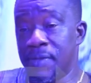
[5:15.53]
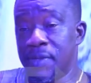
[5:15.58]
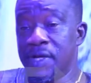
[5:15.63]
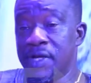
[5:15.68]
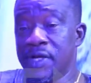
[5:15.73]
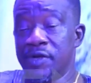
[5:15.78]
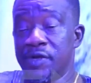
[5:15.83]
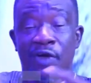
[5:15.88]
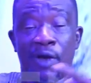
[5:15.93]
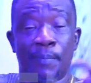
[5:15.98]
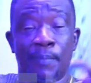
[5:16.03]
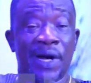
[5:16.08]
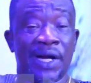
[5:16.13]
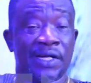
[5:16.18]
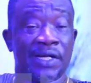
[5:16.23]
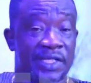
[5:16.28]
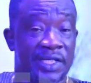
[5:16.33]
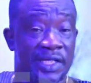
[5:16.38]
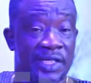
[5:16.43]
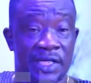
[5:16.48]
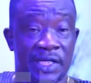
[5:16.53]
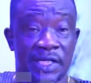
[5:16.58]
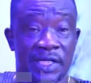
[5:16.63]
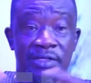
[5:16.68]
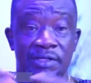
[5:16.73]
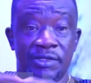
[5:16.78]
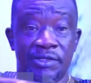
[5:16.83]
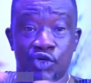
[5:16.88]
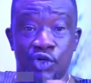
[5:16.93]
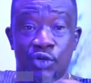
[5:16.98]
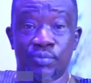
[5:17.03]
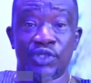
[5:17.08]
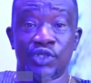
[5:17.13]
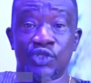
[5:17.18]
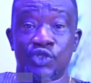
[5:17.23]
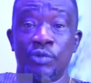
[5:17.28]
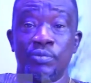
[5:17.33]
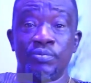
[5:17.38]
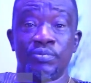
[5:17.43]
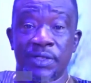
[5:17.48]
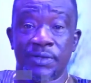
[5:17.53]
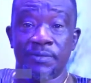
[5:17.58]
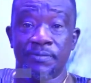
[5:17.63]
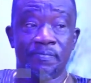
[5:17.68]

Intra-party something.